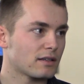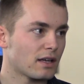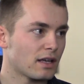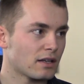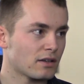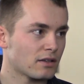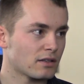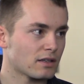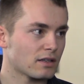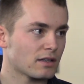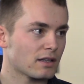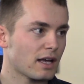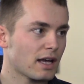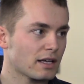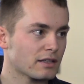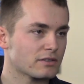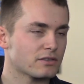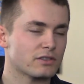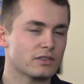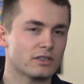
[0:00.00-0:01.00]
And so on the
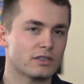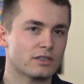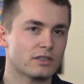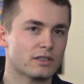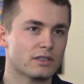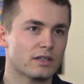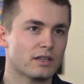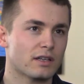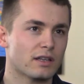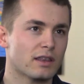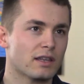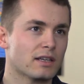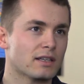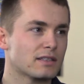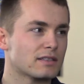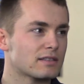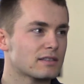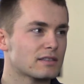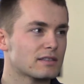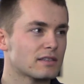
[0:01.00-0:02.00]
last year, I think
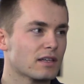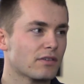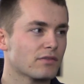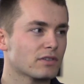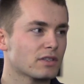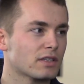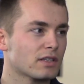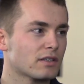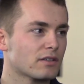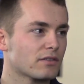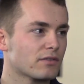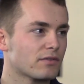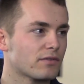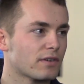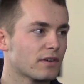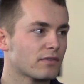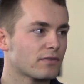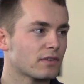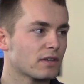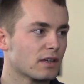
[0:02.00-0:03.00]
it's 17 or
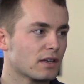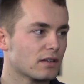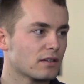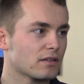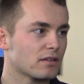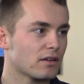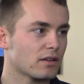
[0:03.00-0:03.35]
15